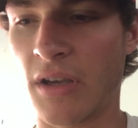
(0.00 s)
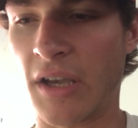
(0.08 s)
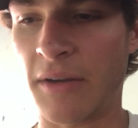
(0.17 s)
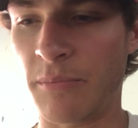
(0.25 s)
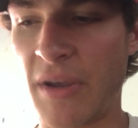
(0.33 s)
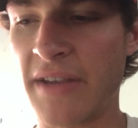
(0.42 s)

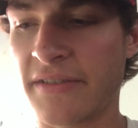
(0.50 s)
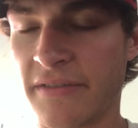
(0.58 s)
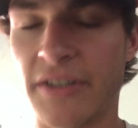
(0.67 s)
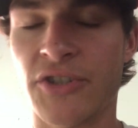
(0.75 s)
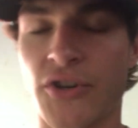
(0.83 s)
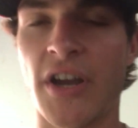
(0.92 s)
and
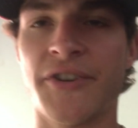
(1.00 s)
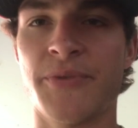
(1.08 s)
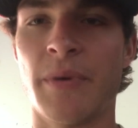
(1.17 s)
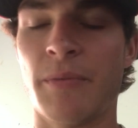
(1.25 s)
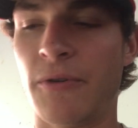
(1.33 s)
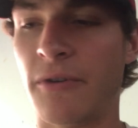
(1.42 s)
basically trashed
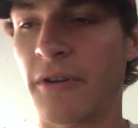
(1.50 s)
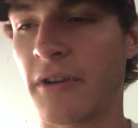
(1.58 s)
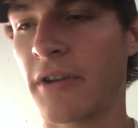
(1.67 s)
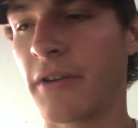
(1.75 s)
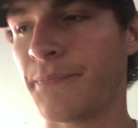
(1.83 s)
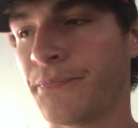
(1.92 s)
my motor.
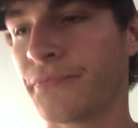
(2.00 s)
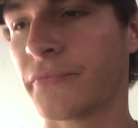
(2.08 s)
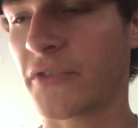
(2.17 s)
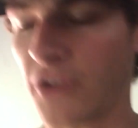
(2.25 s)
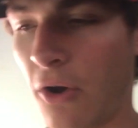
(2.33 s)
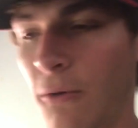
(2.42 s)

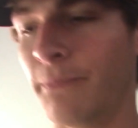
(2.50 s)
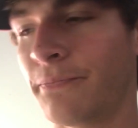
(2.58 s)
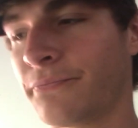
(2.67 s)
So,